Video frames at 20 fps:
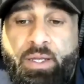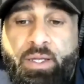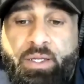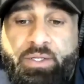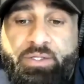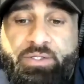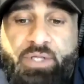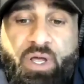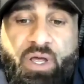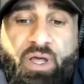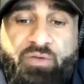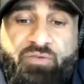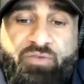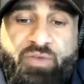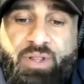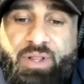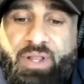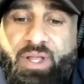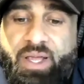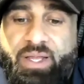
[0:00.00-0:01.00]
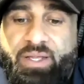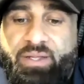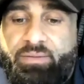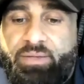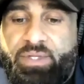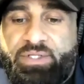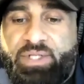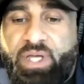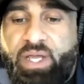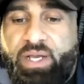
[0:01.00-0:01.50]
So I feel like
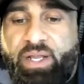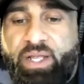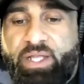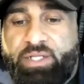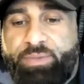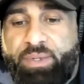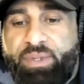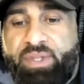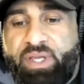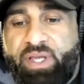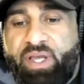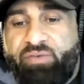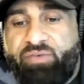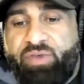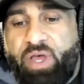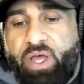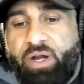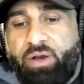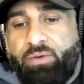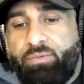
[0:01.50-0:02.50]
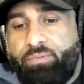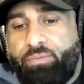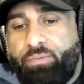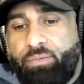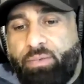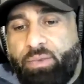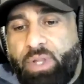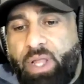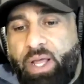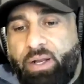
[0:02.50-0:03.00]
the site enhancement thing I've kind of
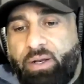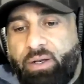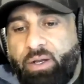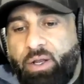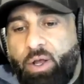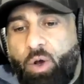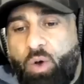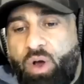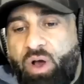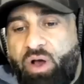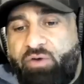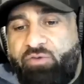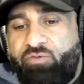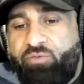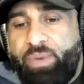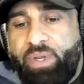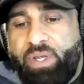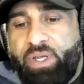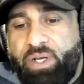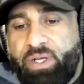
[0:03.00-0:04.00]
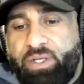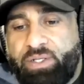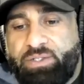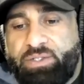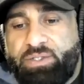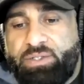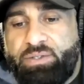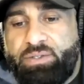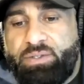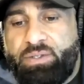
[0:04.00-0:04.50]
let go of
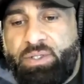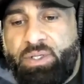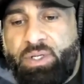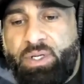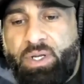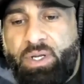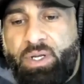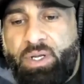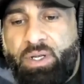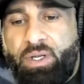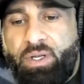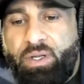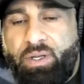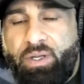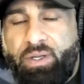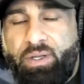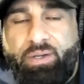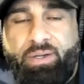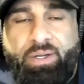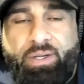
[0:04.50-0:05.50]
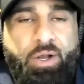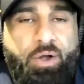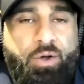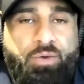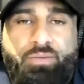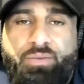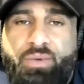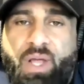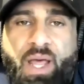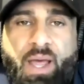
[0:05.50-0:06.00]
because, you know,
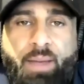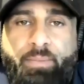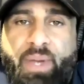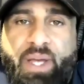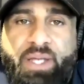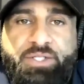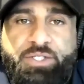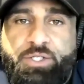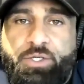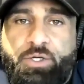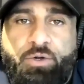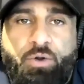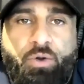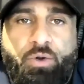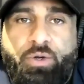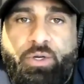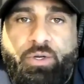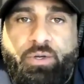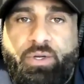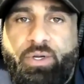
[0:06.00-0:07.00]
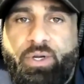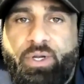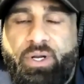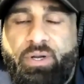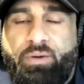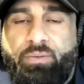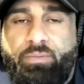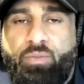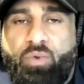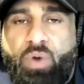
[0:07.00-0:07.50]
at best you're going
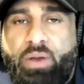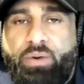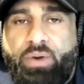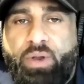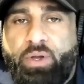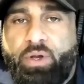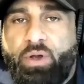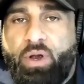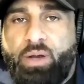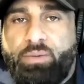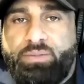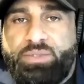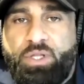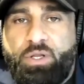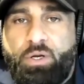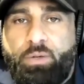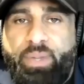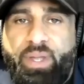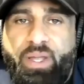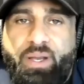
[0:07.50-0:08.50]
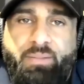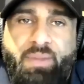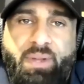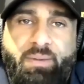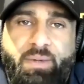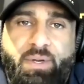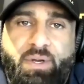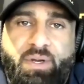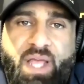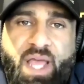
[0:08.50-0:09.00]
to round out your arms a little bit,
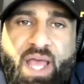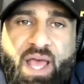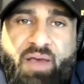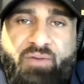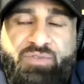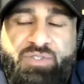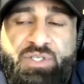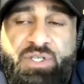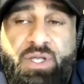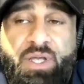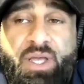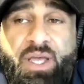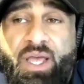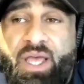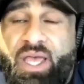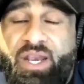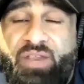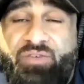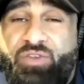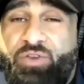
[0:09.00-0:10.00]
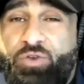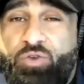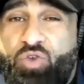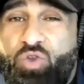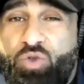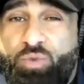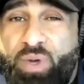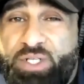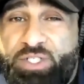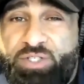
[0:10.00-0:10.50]
maybe your calves. And if you do
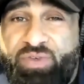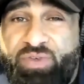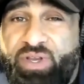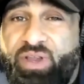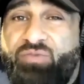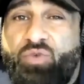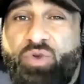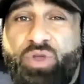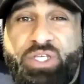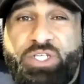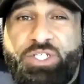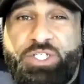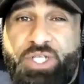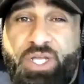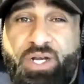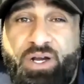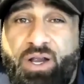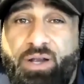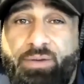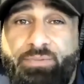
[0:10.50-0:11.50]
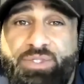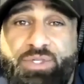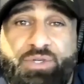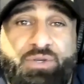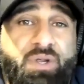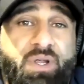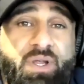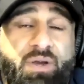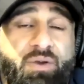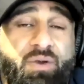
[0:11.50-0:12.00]
too much of it, you have really shit arms
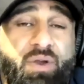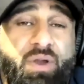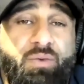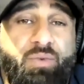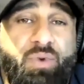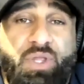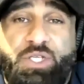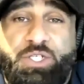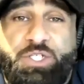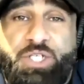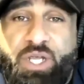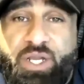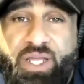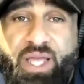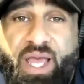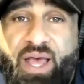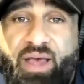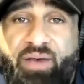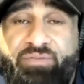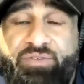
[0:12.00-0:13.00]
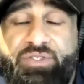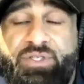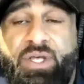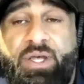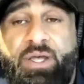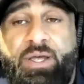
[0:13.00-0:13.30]
and really shit calves,